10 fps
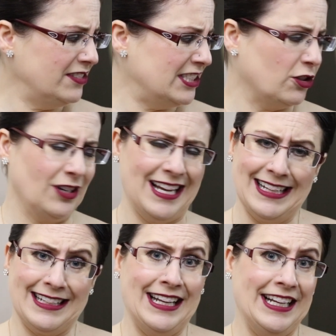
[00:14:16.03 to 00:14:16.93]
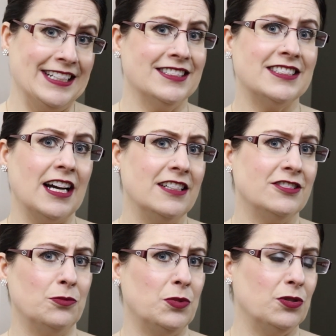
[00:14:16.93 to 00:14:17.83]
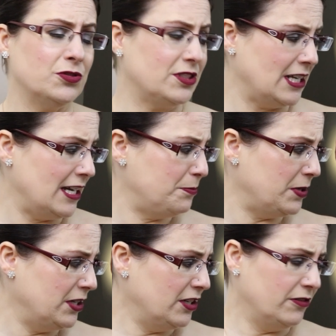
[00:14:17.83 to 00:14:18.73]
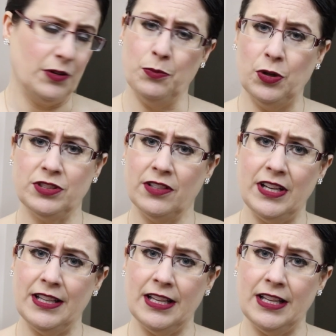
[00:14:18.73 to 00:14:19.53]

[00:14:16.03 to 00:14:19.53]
these are like a king size almost type for most of it.